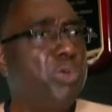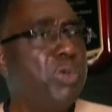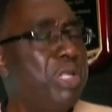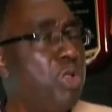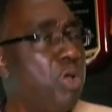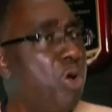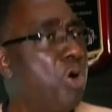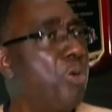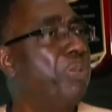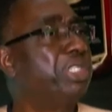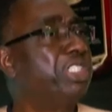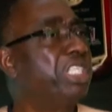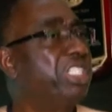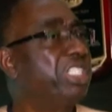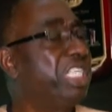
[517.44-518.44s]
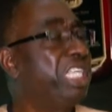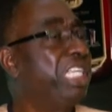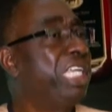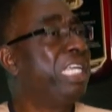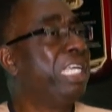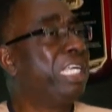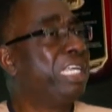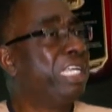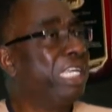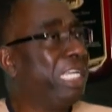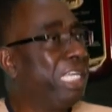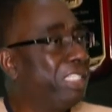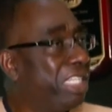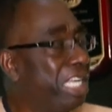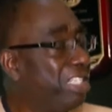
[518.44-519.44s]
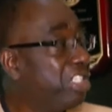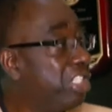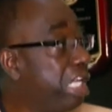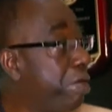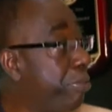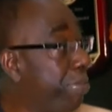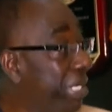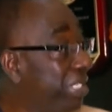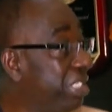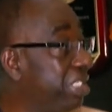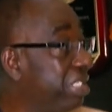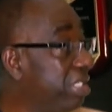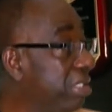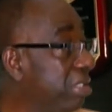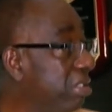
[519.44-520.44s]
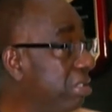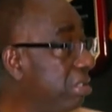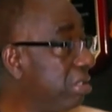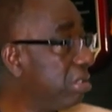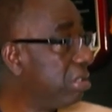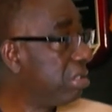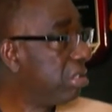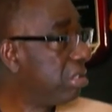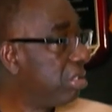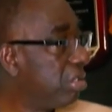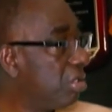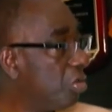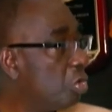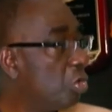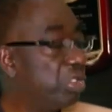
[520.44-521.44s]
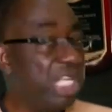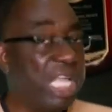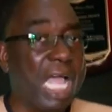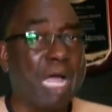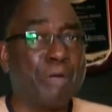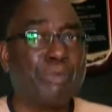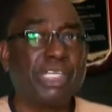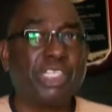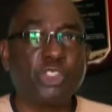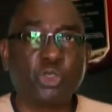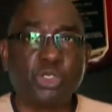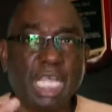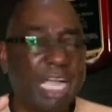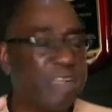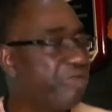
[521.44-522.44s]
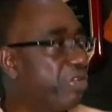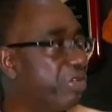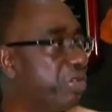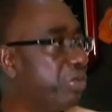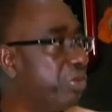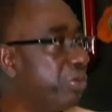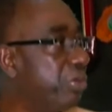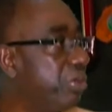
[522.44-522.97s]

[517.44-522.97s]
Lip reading: But no, but you see, it takes a person to say, I'm ready to die for you.